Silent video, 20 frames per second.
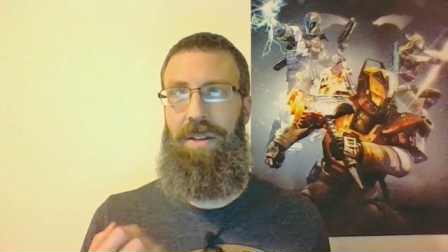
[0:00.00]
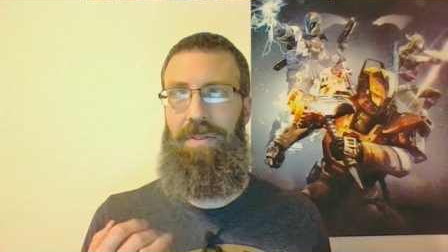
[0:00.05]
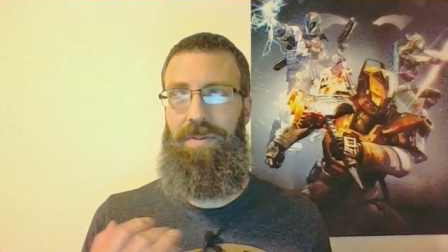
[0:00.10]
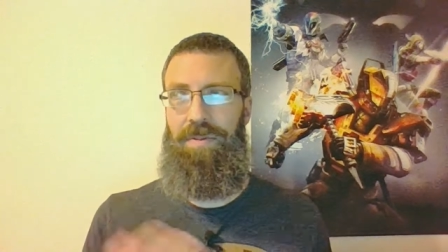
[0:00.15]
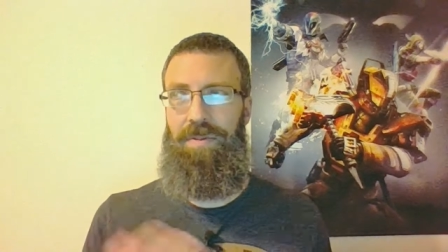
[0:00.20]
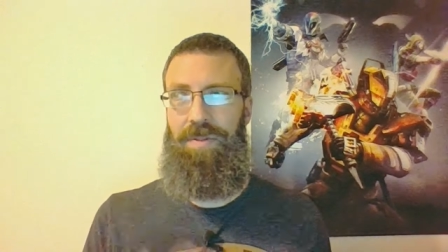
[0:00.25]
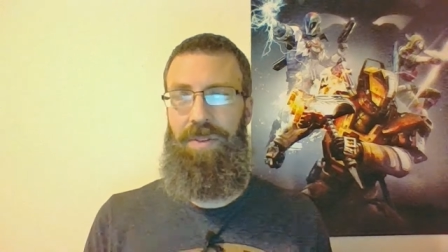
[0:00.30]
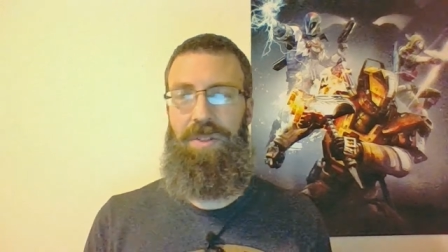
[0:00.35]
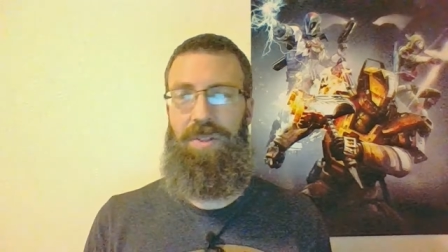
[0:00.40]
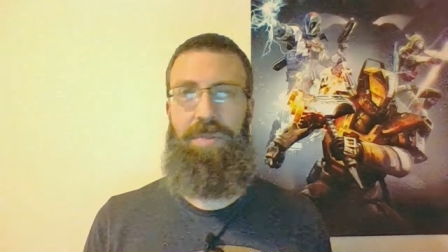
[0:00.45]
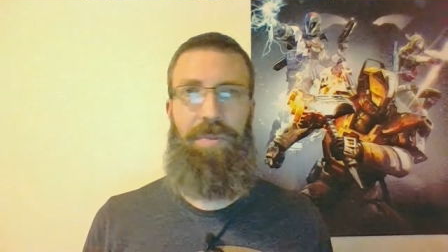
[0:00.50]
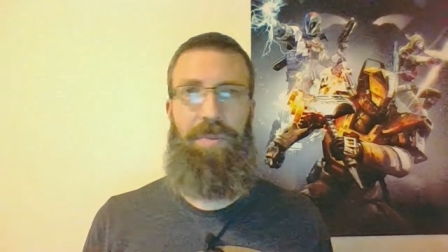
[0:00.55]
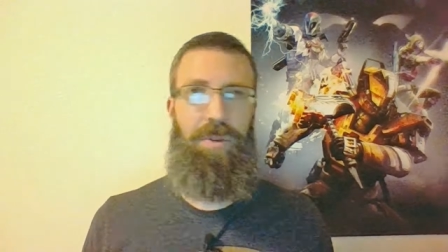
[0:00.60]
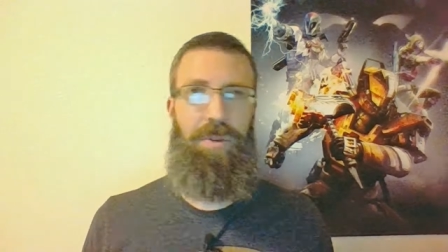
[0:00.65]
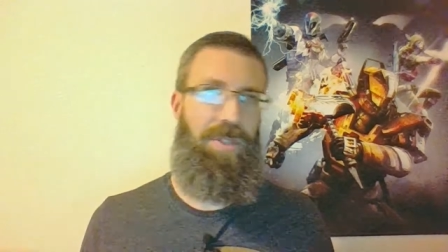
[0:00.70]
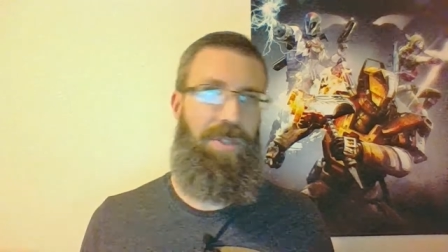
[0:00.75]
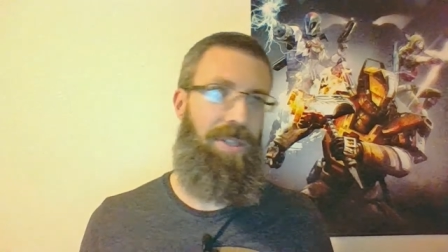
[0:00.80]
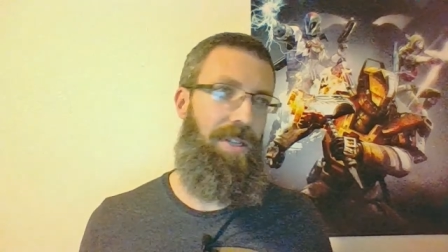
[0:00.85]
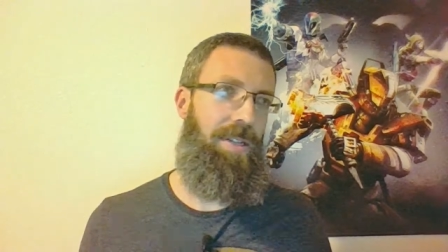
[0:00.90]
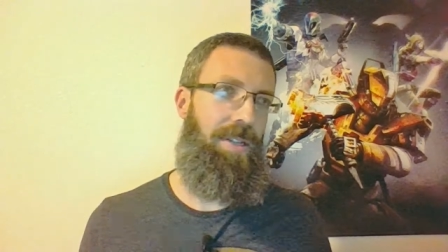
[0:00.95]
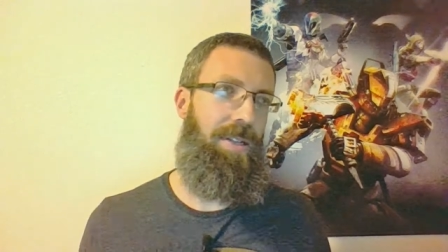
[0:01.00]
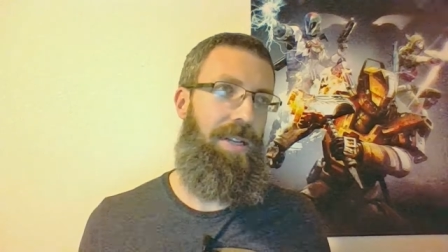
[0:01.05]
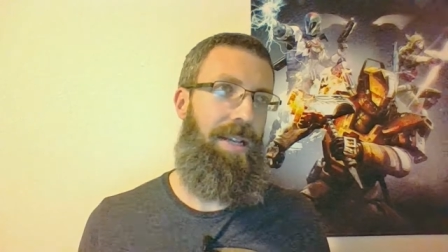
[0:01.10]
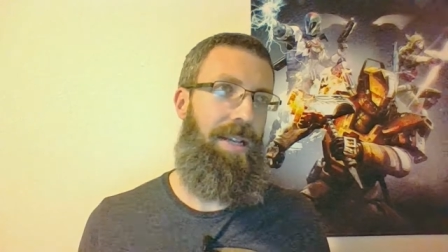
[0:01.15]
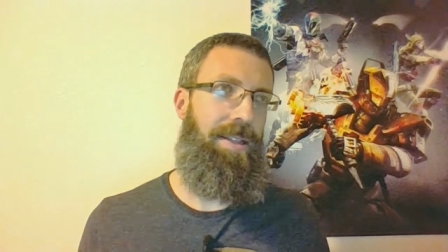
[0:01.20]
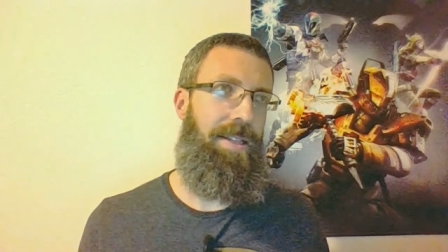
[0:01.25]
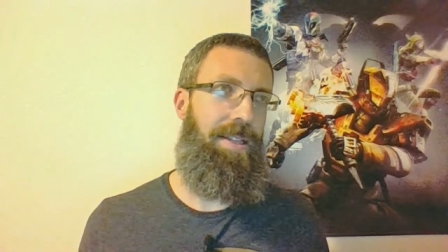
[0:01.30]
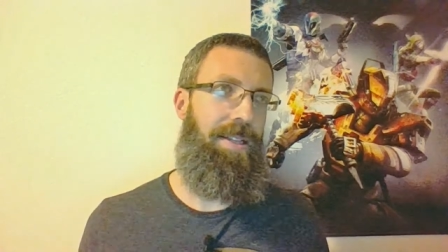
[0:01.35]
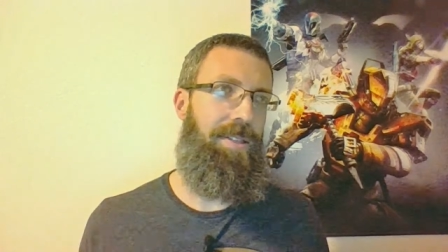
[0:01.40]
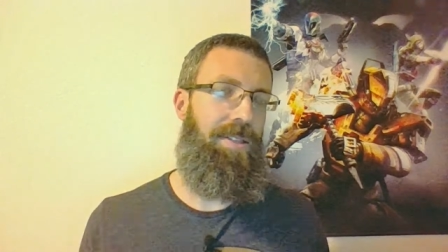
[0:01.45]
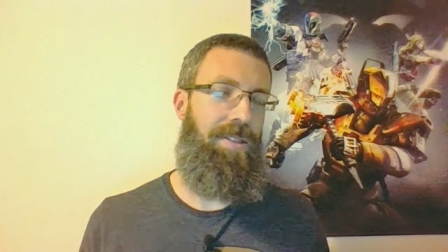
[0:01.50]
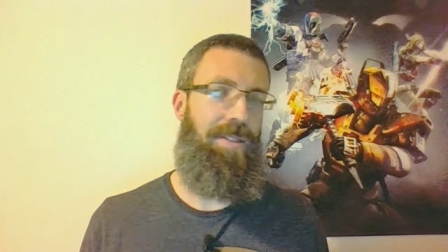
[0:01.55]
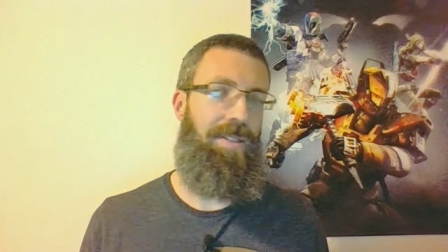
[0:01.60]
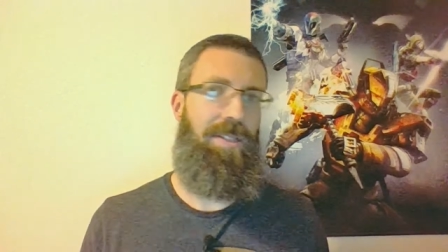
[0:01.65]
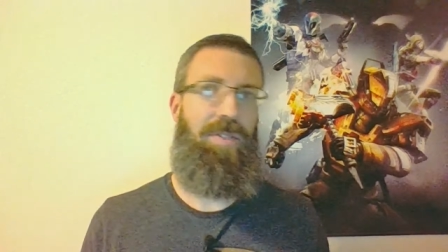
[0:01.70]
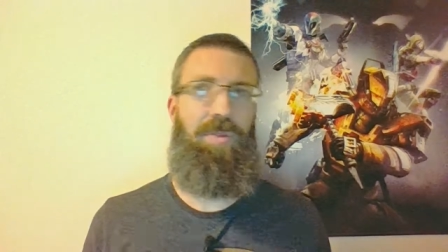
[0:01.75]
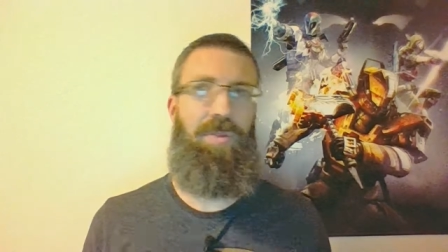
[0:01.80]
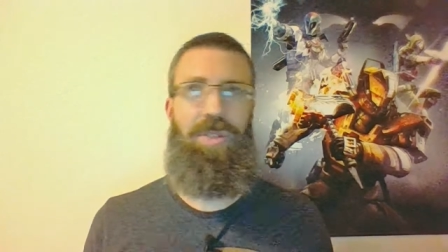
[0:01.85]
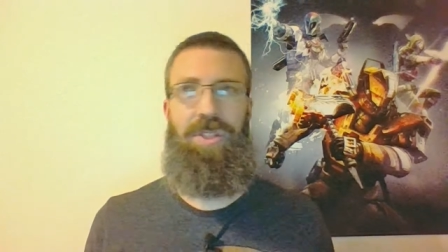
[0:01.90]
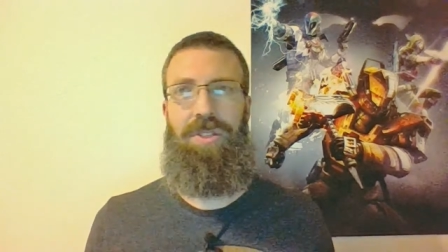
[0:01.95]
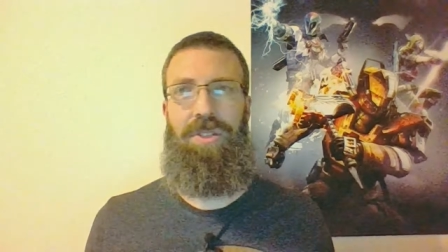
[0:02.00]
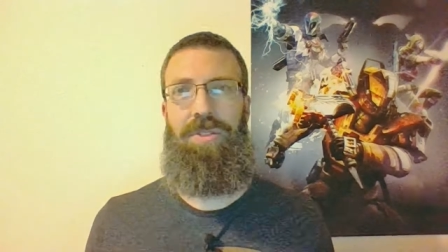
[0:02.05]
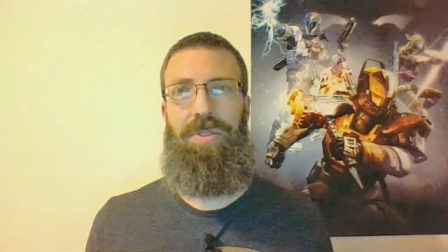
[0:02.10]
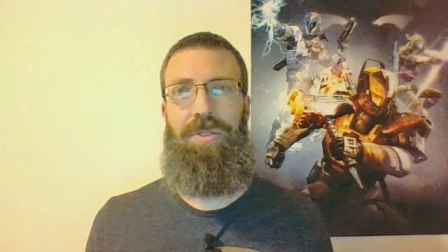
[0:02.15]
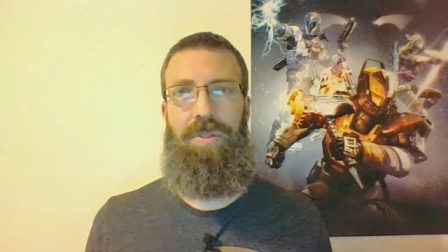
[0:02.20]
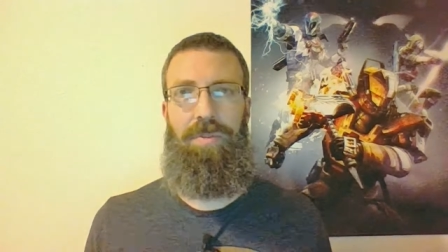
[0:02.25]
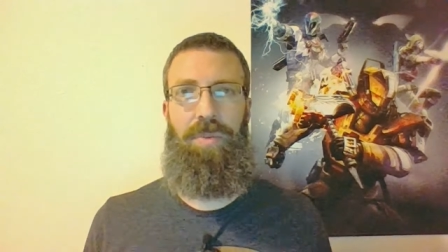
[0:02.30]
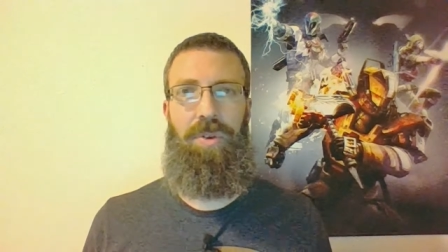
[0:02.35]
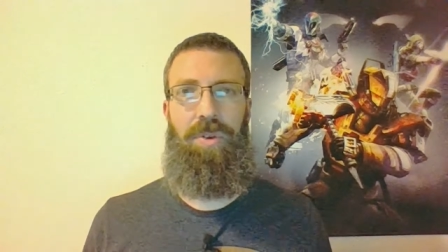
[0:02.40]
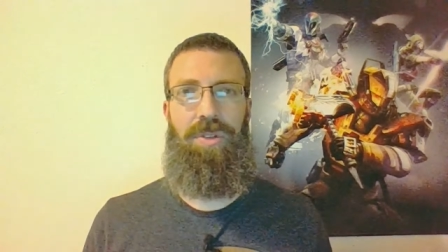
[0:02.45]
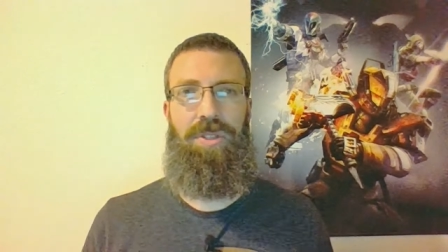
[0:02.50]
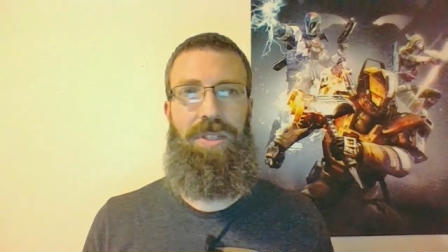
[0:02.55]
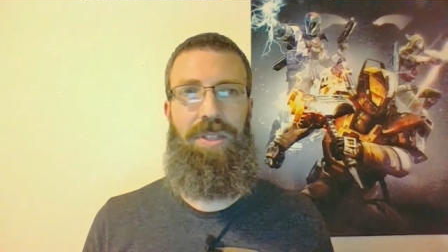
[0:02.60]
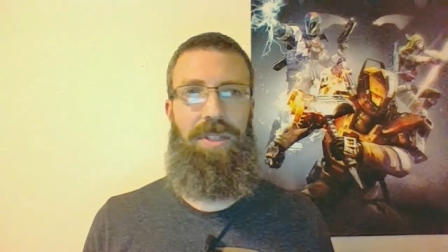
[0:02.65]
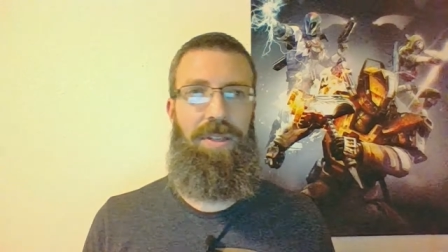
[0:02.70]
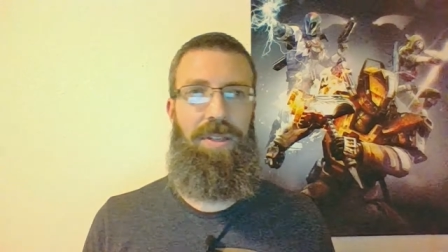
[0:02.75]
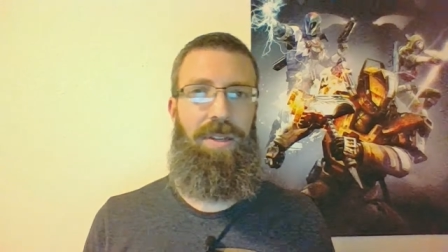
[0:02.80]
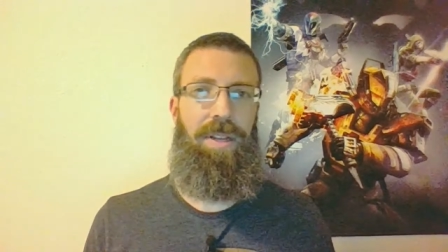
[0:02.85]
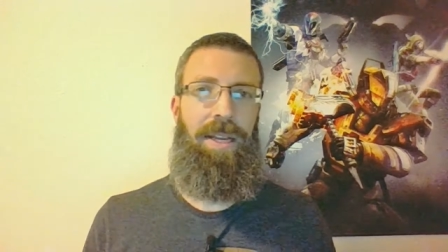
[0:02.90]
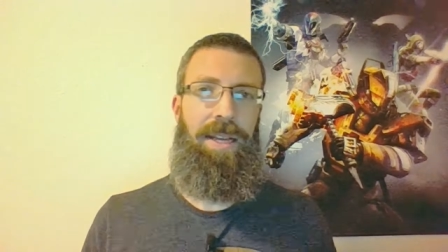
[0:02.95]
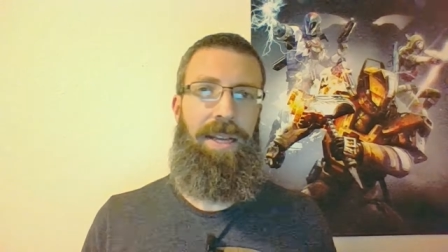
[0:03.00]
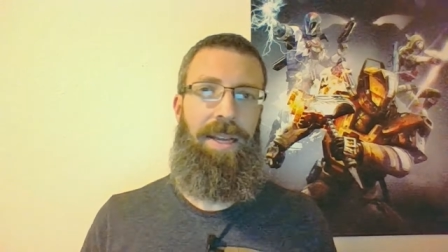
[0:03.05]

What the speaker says: first person and then suddenly switch to third person.